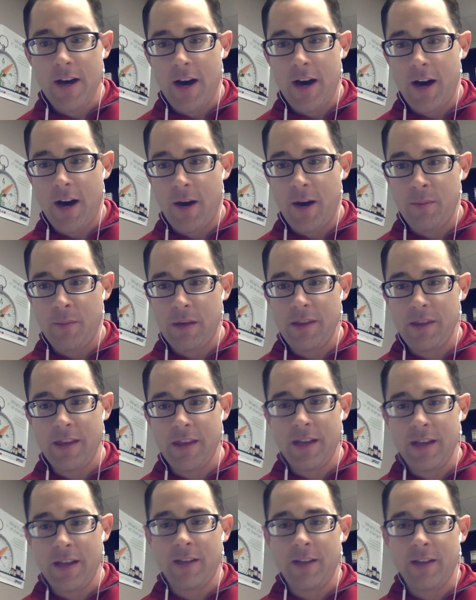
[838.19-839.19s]
And
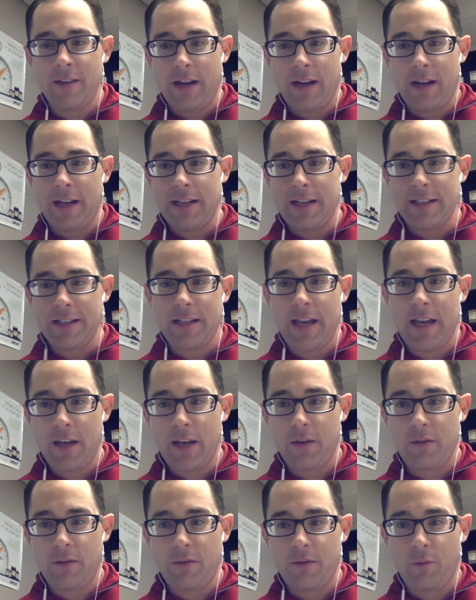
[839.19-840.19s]
then I can
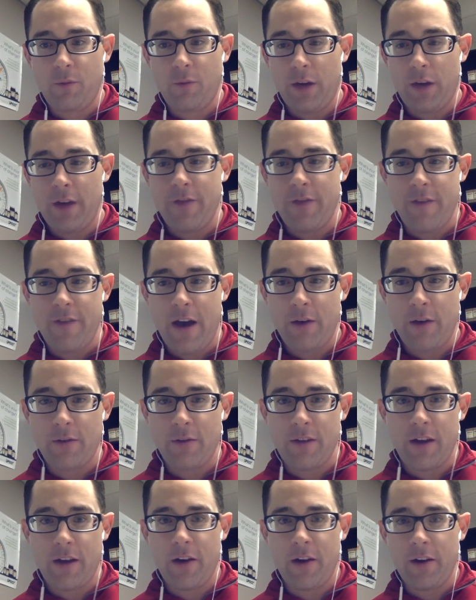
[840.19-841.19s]
take what I found
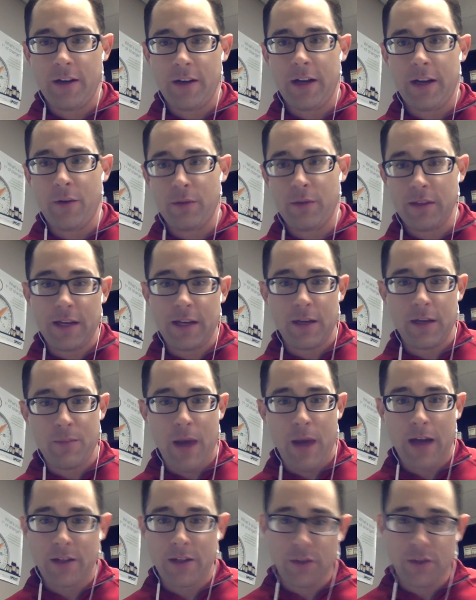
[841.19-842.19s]
there and I relate it
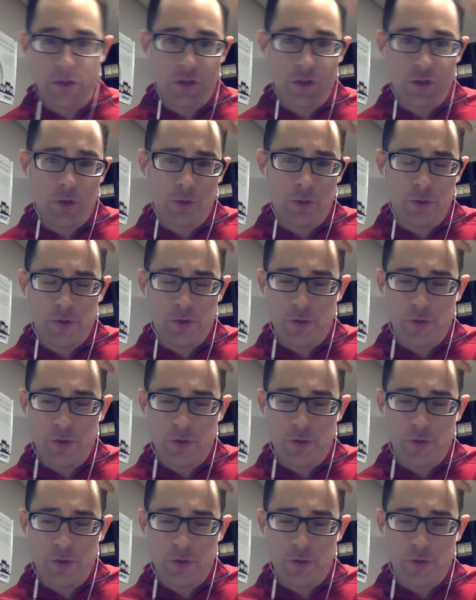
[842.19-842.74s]
back to the shoulder.